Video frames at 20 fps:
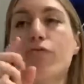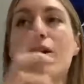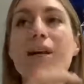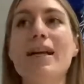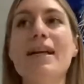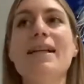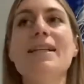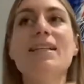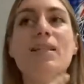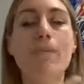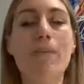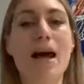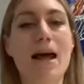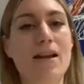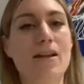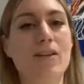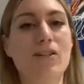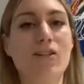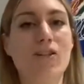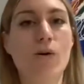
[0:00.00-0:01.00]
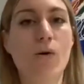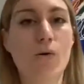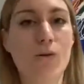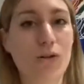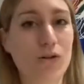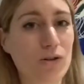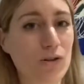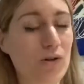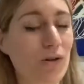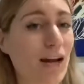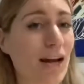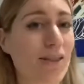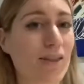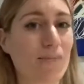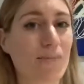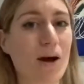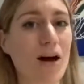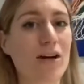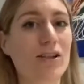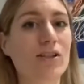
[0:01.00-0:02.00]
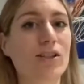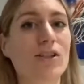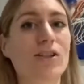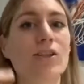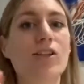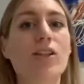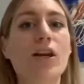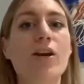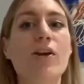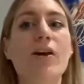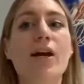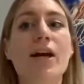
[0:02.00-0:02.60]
really depends on the dog and the person. So